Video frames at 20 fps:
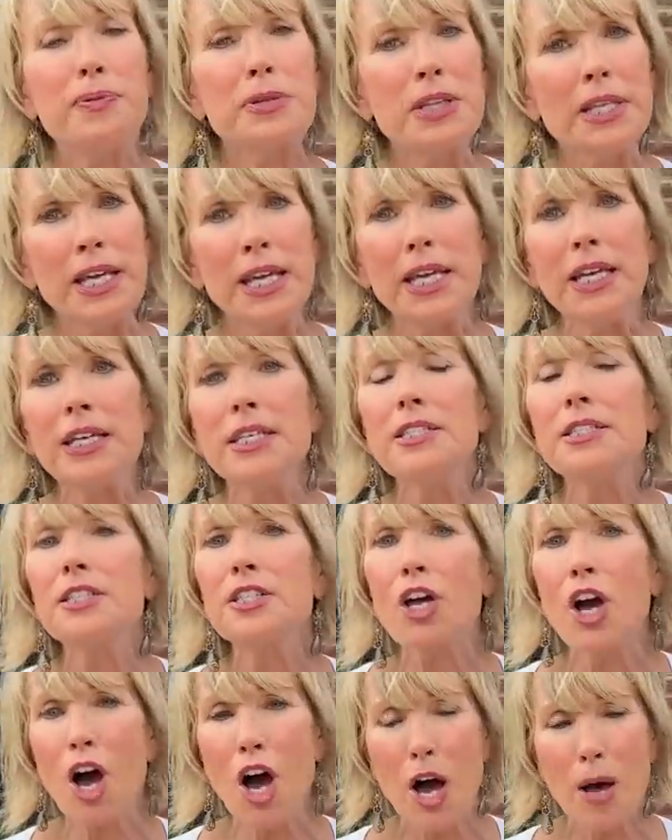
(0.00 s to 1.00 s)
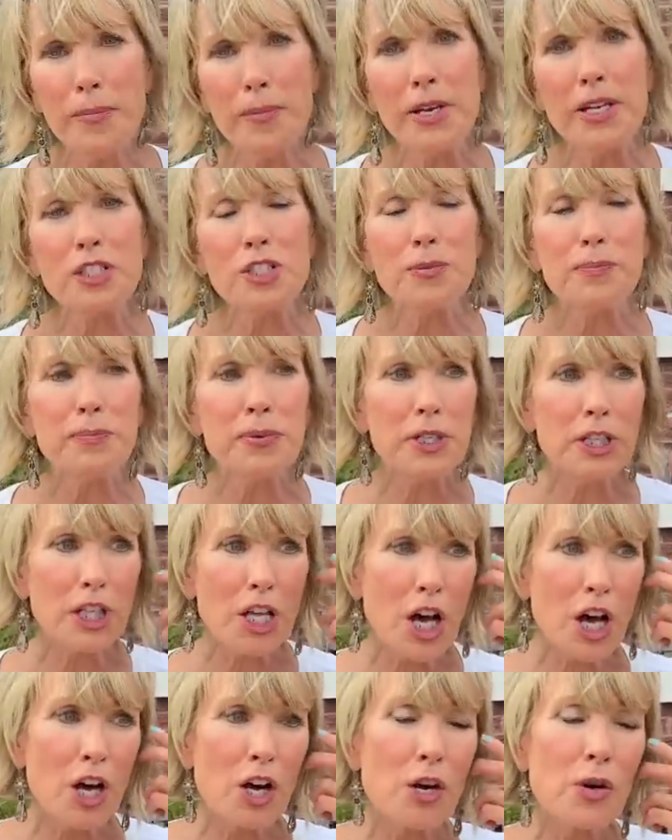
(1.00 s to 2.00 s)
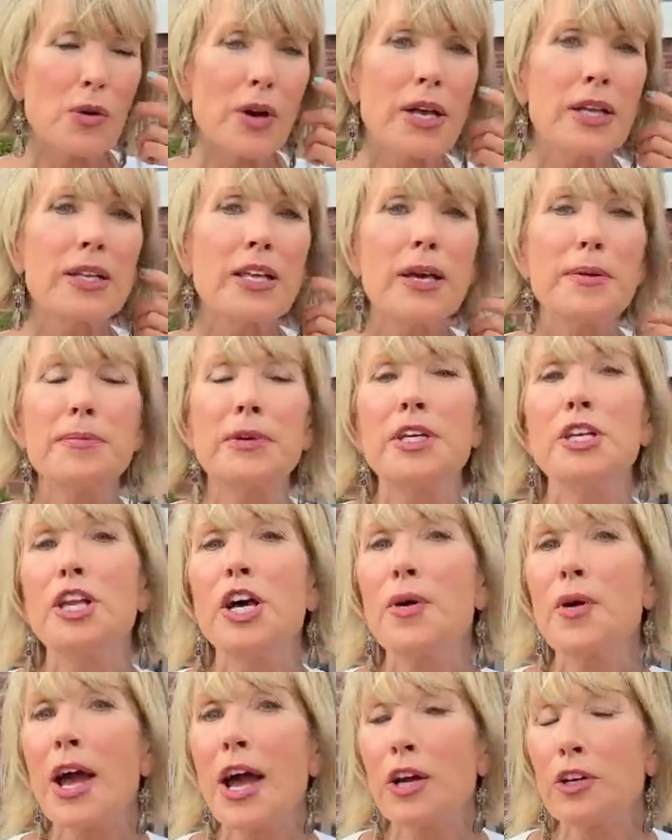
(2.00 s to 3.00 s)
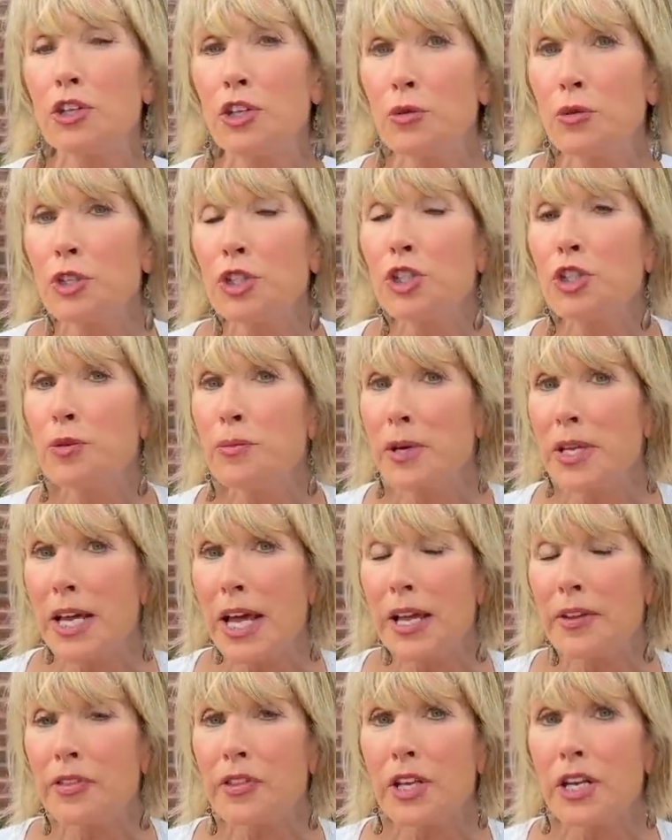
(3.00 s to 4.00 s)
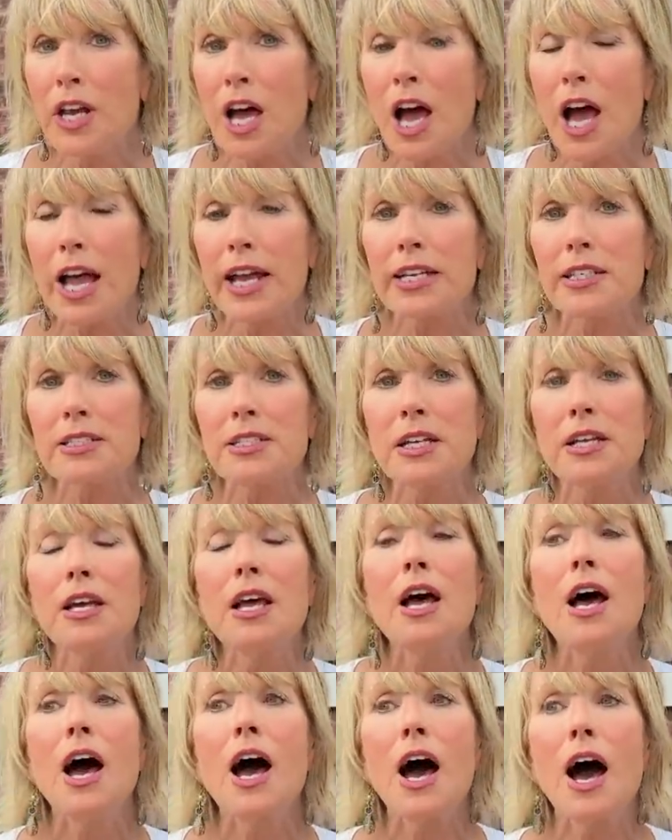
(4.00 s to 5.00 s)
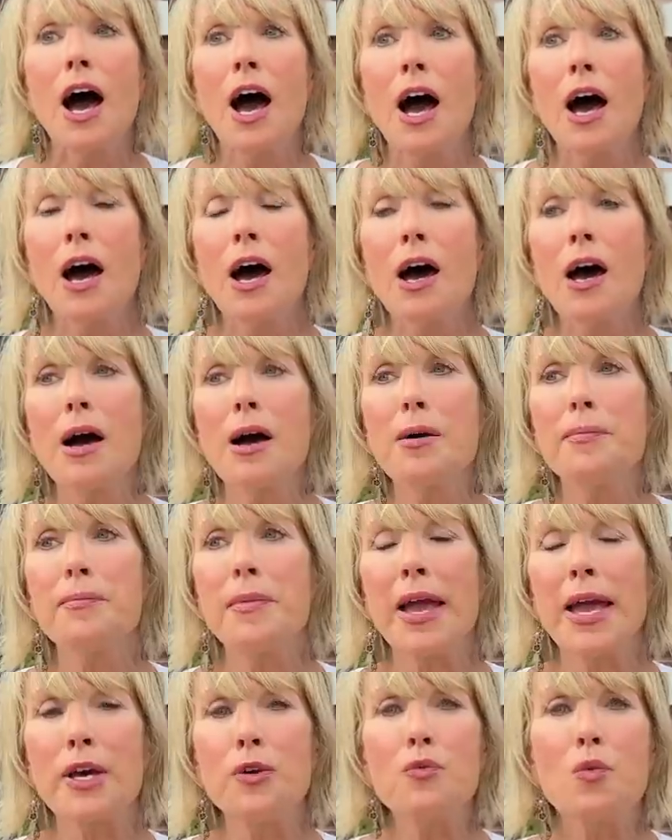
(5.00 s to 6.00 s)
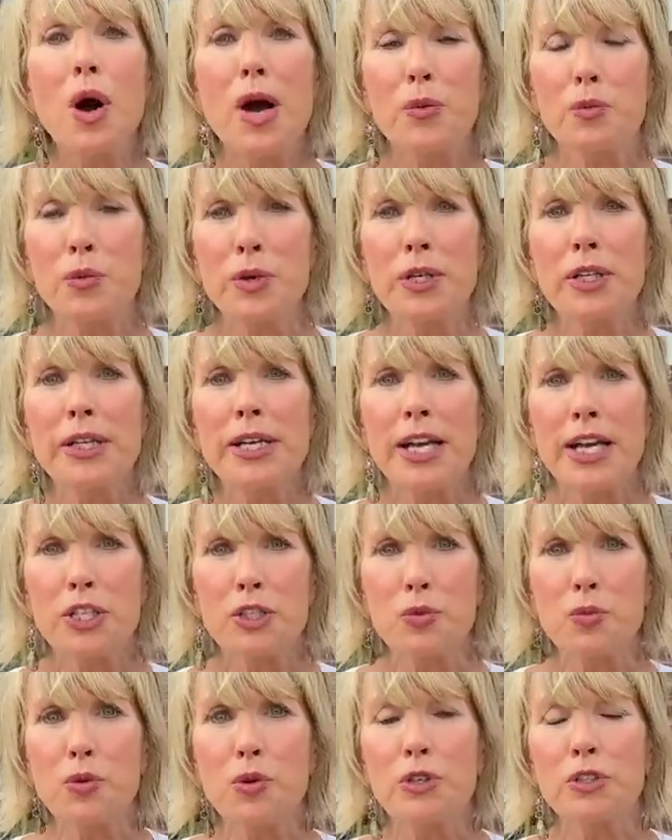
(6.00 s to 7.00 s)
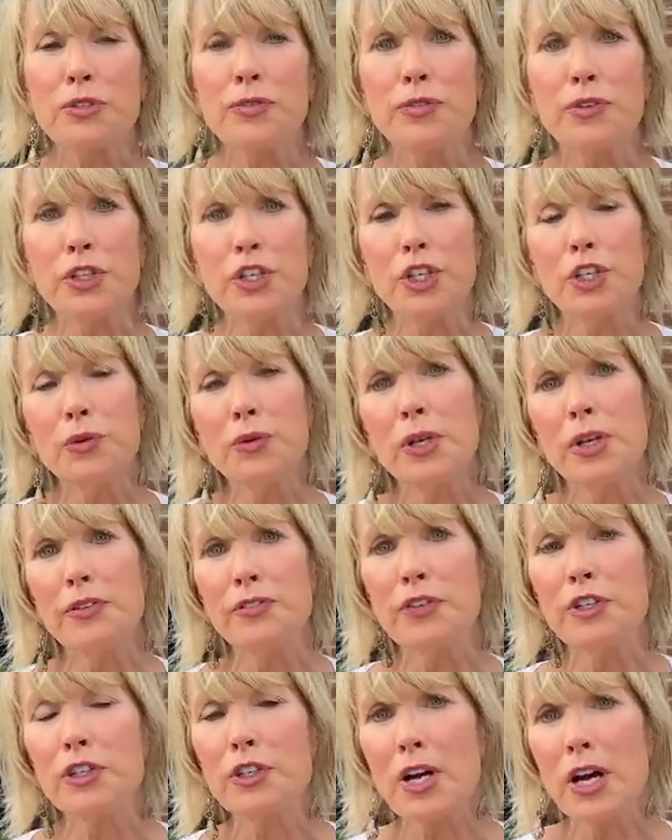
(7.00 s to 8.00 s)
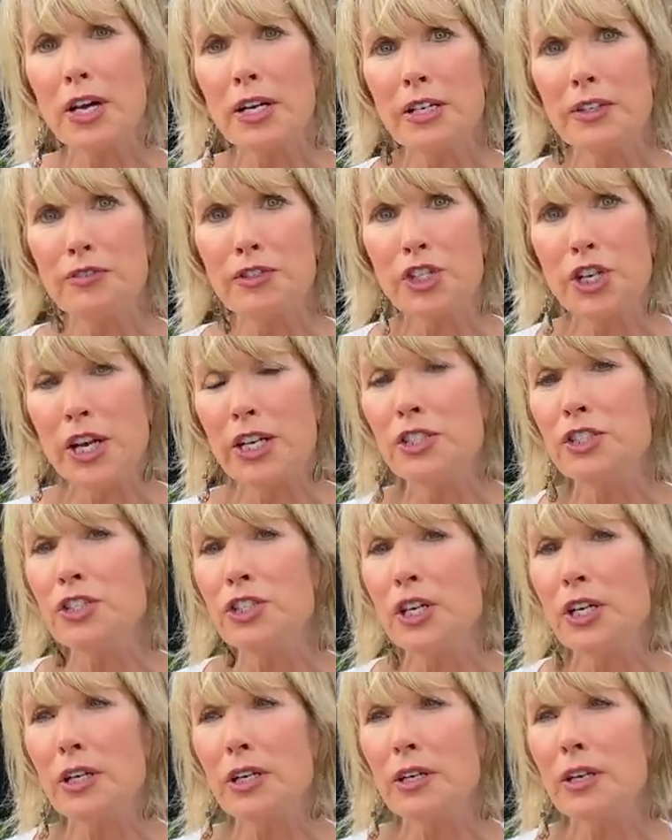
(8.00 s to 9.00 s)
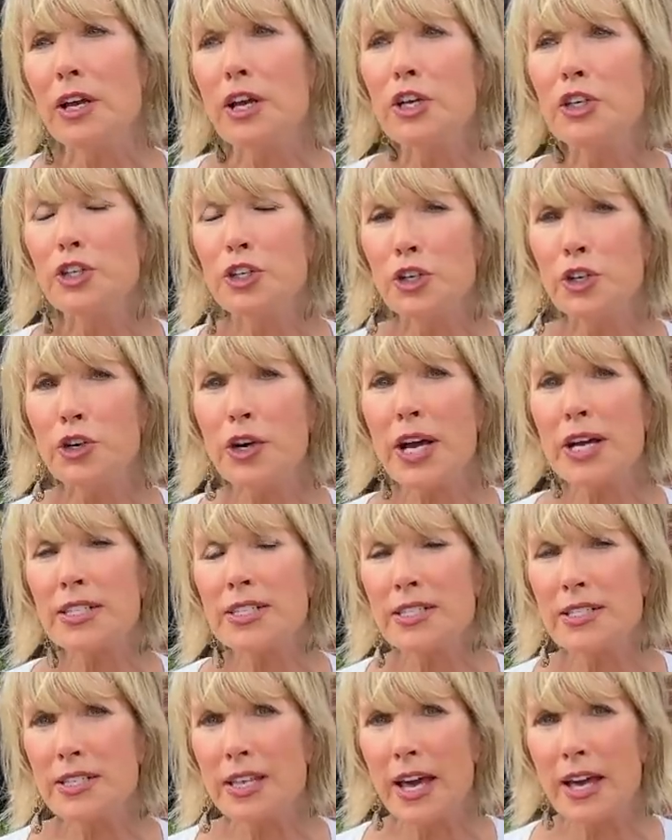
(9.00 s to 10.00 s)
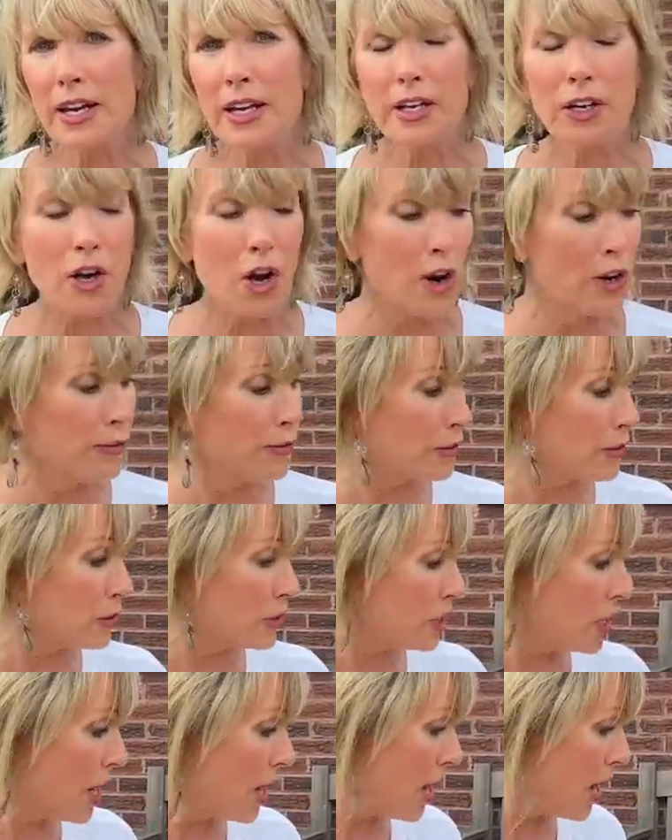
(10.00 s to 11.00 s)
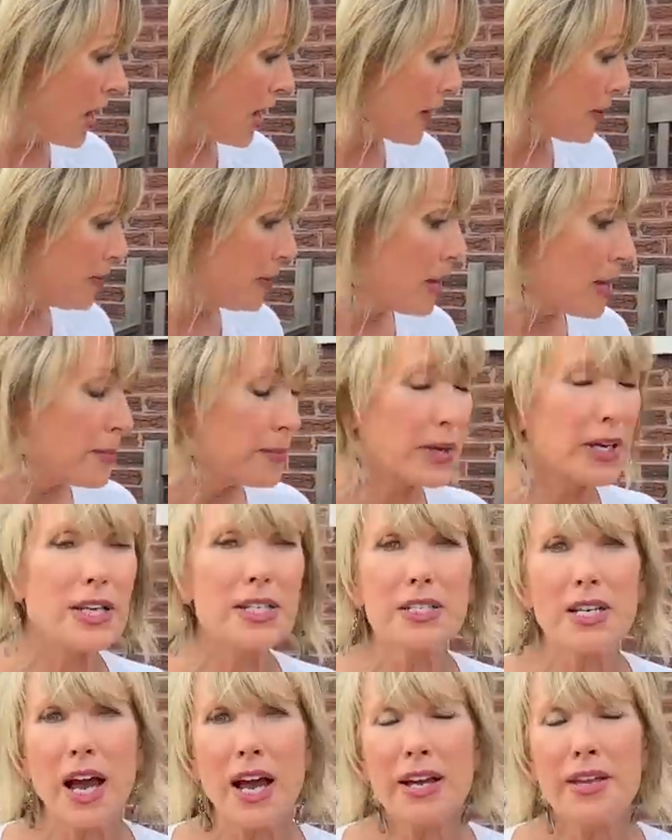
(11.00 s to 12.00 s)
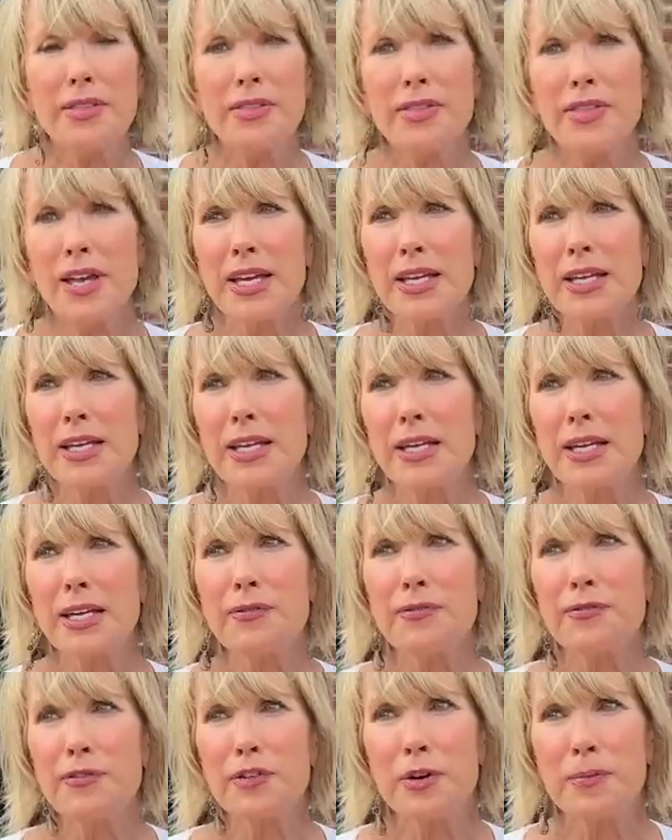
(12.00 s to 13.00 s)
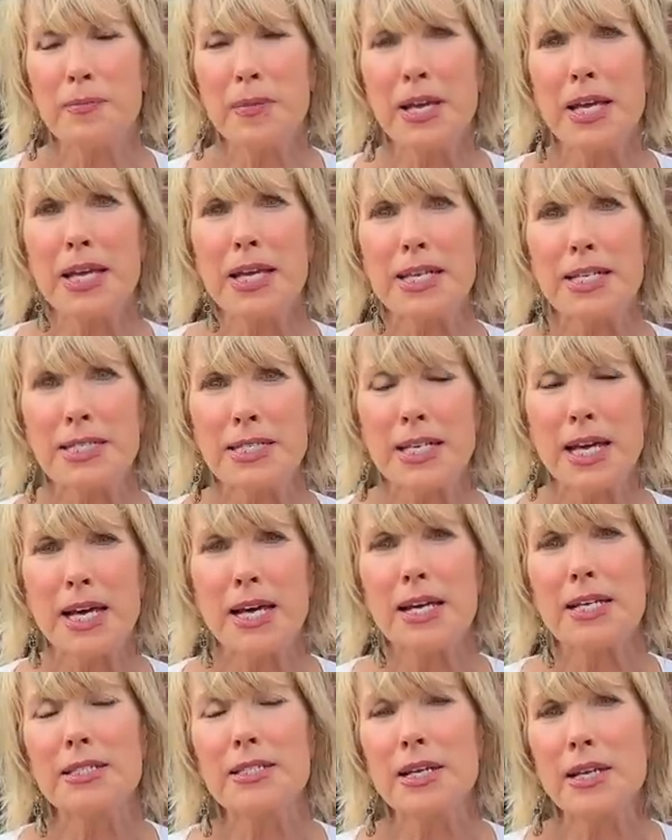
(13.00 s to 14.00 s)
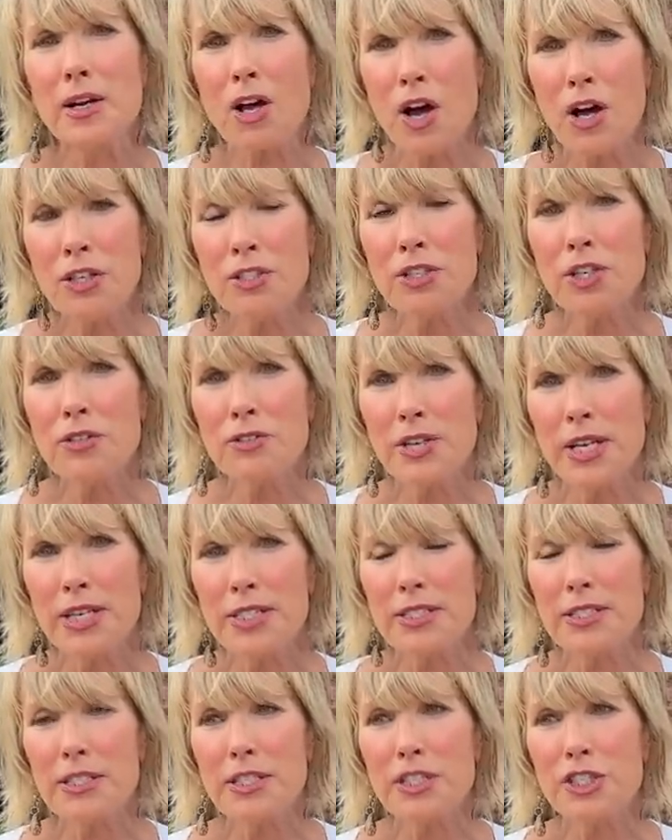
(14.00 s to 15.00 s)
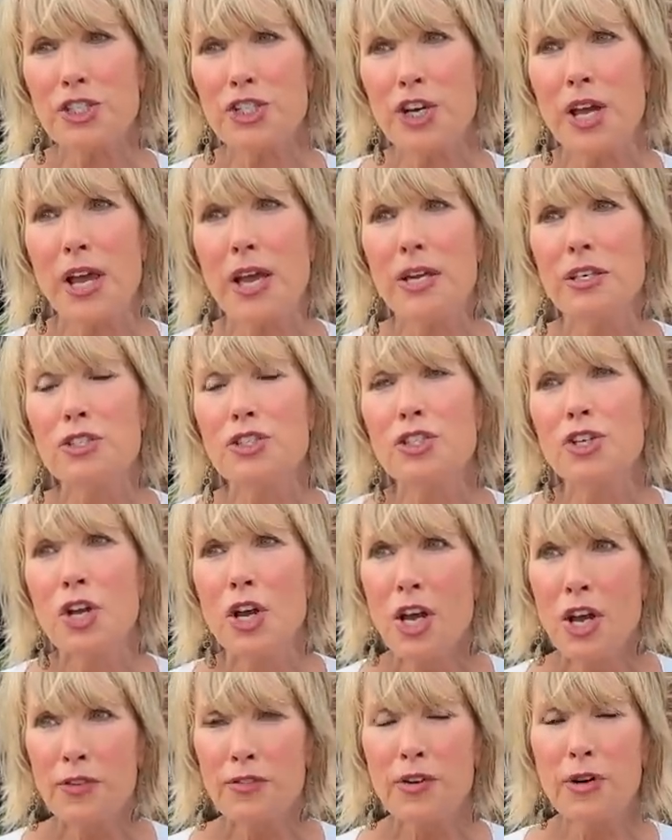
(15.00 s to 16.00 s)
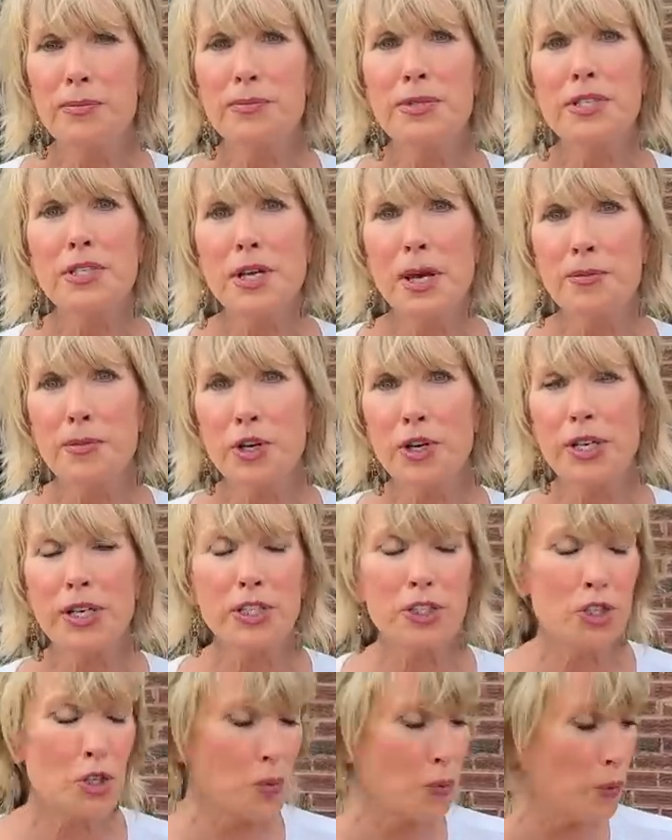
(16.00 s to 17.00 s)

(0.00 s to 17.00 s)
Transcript: please comment below and let me know how you illuminate the night um, and what really has worked for you and if you're kind of changing your aesthetic over time. Because I think for me, it does. It also tends to change from summer into